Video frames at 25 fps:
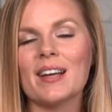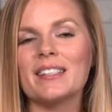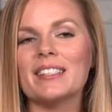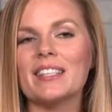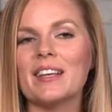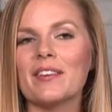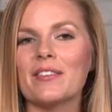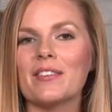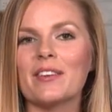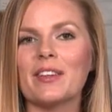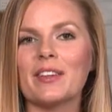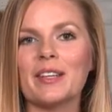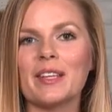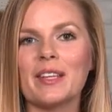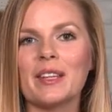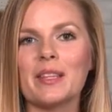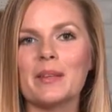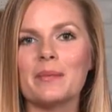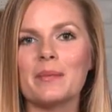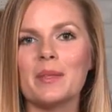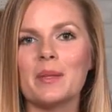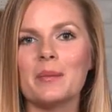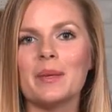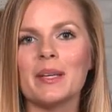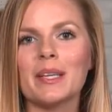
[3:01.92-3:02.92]
Definitely.
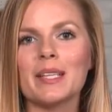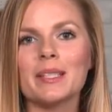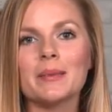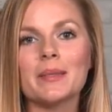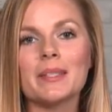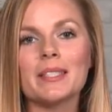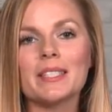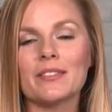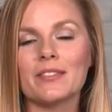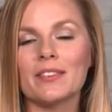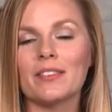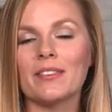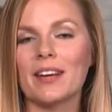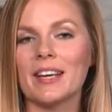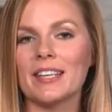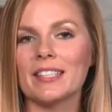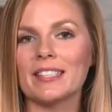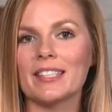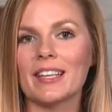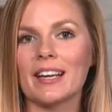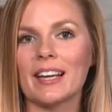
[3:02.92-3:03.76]
The biggest piece of advice